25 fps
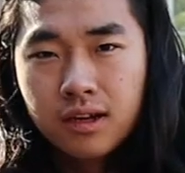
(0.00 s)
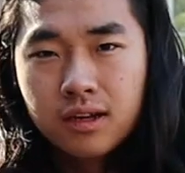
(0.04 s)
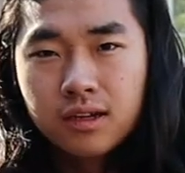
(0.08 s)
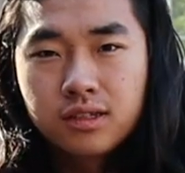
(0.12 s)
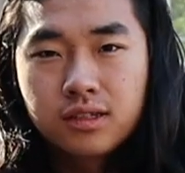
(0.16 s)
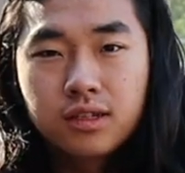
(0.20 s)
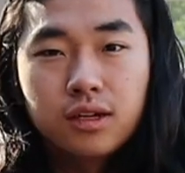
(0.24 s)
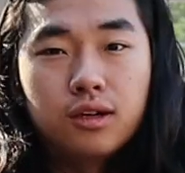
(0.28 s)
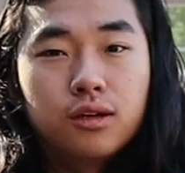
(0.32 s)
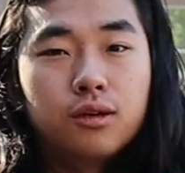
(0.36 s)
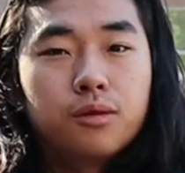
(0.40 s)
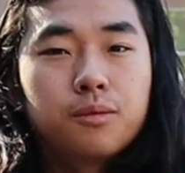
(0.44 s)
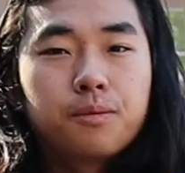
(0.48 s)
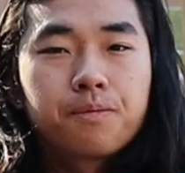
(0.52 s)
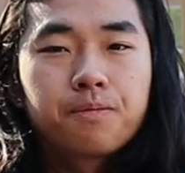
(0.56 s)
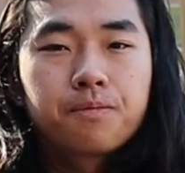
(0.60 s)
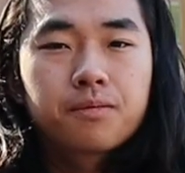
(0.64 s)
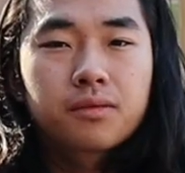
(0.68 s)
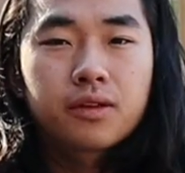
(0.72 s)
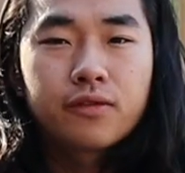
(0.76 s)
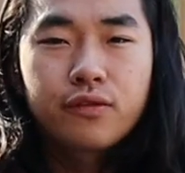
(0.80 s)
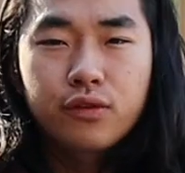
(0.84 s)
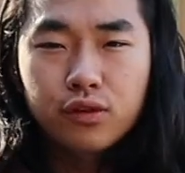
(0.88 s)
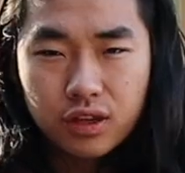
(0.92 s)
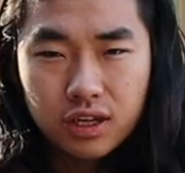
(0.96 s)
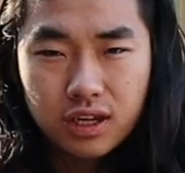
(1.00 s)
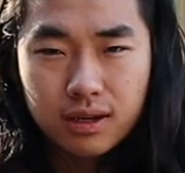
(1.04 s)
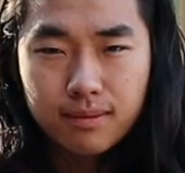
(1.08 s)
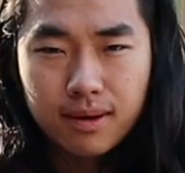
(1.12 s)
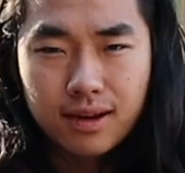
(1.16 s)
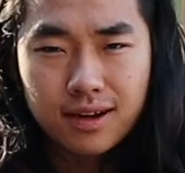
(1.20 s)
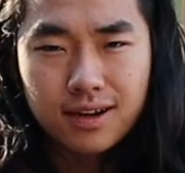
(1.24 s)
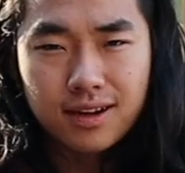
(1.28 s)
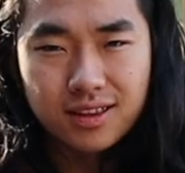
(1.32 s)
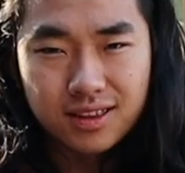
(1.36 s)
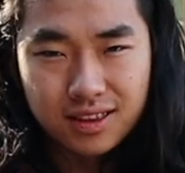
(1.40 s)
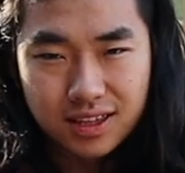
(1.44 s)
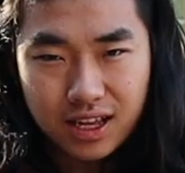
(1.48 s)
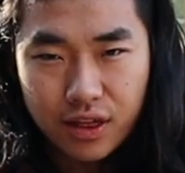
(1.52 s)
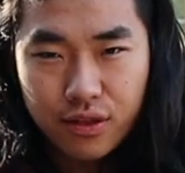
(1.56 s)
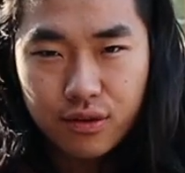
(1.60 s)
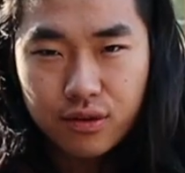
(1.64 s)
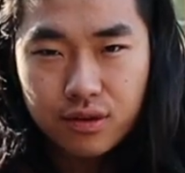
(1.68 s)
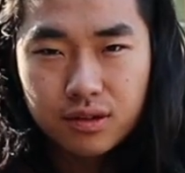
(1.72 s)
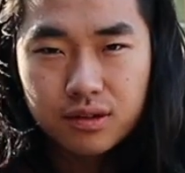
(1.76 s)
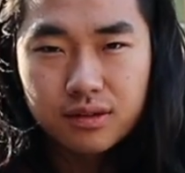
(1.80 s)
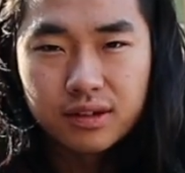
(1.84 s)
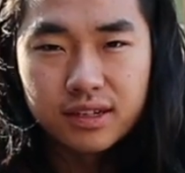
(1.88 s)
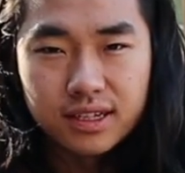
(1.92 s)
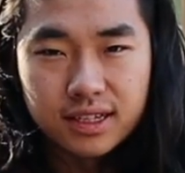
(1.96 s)
So if you think about it,
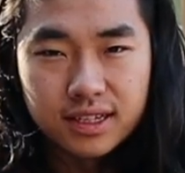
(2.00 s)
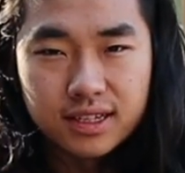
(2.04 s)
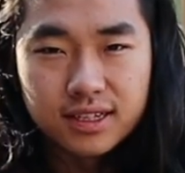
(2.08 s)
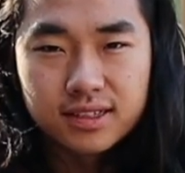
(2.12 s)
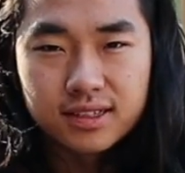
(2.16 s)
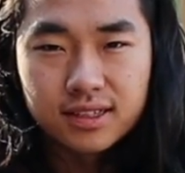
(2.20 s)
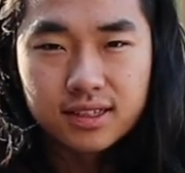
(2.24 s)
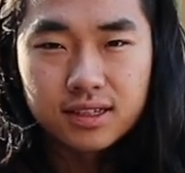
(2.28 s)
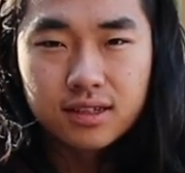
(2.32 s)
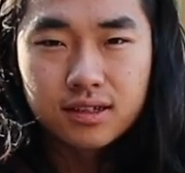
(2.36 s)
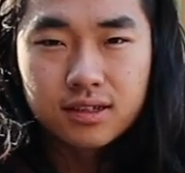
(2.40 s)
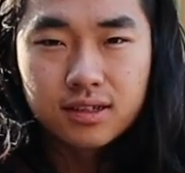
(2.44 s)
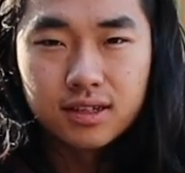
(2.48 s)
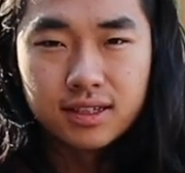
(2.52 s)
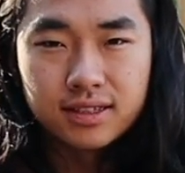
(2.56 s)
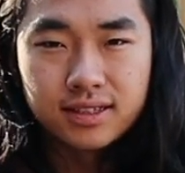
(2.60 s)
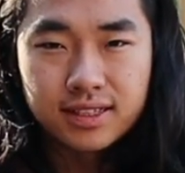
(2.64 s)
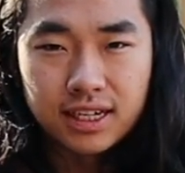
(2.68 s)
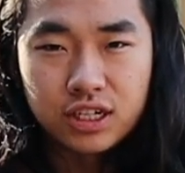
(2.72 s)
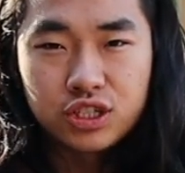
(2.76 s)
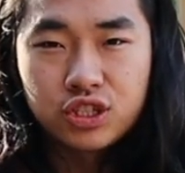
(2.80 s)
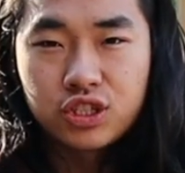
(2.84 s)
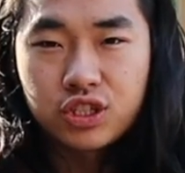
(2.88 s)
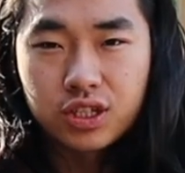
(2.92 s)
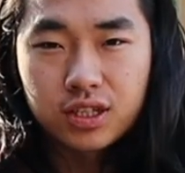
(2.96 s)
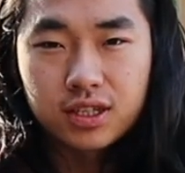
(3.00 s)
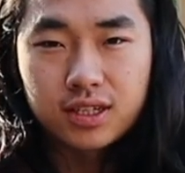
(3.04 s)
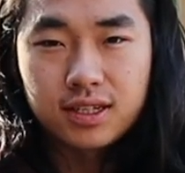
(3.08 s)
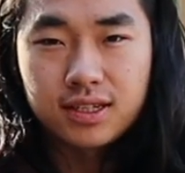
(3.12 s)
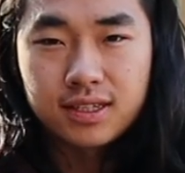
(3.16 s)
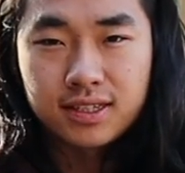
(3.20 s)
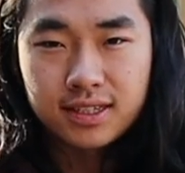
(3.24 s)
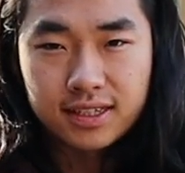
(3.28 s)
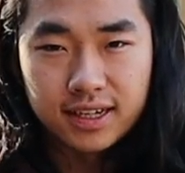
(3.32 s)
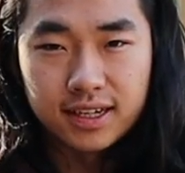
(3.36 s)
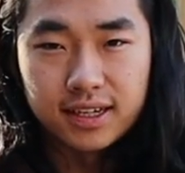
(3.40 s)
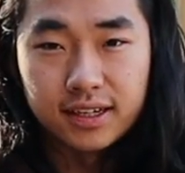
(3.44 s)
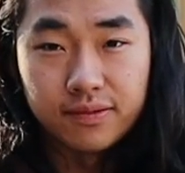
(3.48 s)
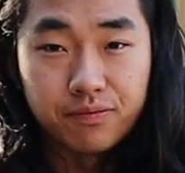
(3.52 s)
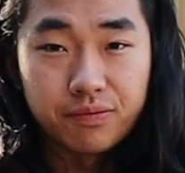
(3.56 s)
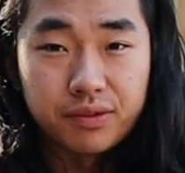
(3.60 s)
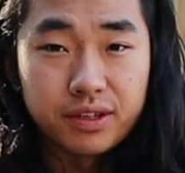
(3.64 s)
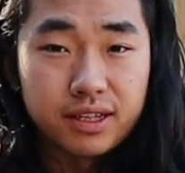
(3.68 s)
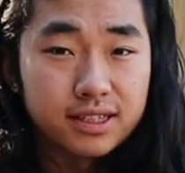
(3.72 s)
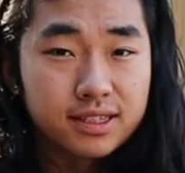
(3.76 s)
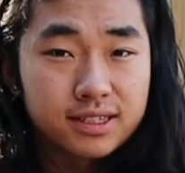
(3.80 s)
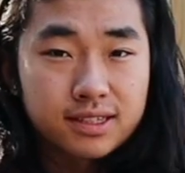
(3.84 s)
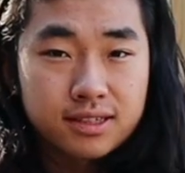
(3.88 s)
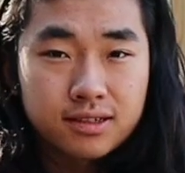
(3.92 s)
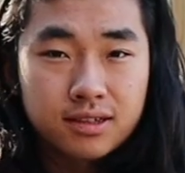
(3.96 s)
leather is essentially skin.
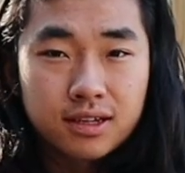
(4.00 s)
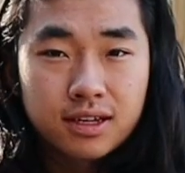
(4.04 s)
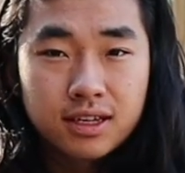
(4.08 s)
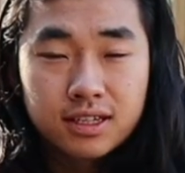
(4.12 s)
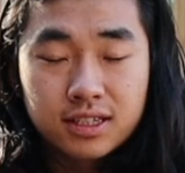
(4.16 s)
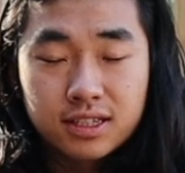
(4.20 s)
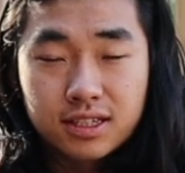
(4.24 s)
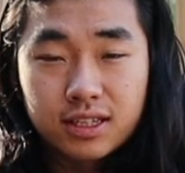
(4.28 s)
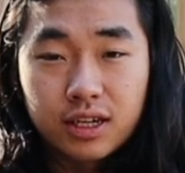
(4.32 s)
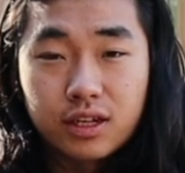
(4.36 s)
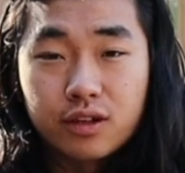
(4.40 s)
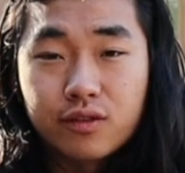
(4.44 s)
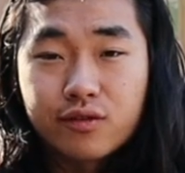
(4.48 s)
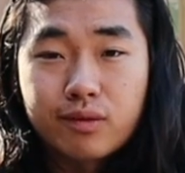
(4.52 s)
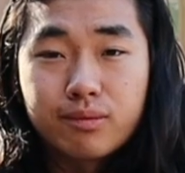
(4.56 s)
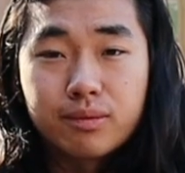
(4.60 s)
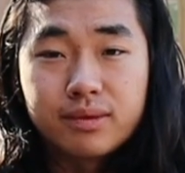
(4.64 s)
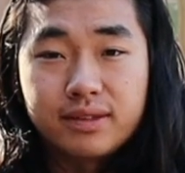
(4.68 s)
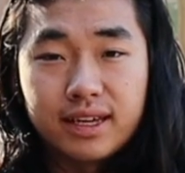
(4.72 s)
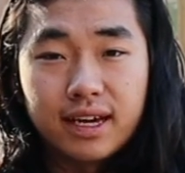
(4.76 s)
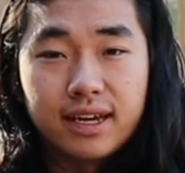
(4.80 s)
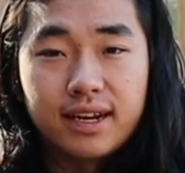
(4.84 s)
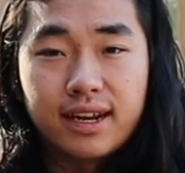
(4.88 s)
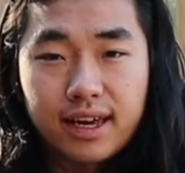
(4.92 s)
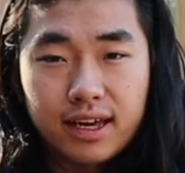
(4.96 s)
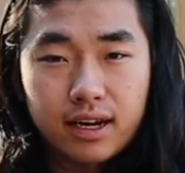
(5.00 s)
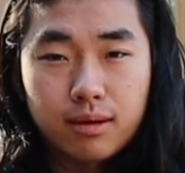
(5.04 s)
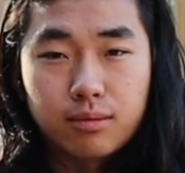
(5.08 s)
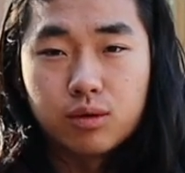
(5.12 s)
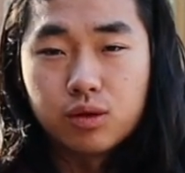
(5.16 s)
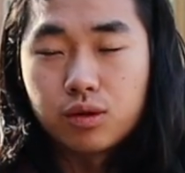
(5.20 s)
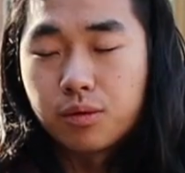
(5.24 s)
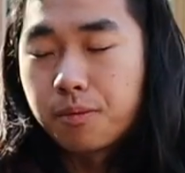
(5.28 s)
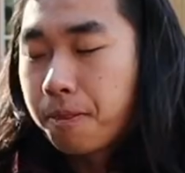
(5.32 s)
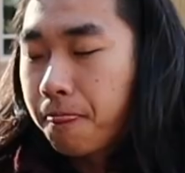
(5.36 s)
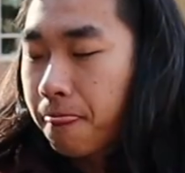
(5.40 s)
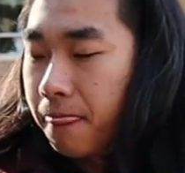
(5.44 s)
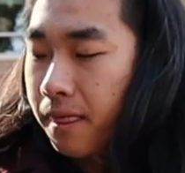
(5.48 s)
It's skin from a dead animal.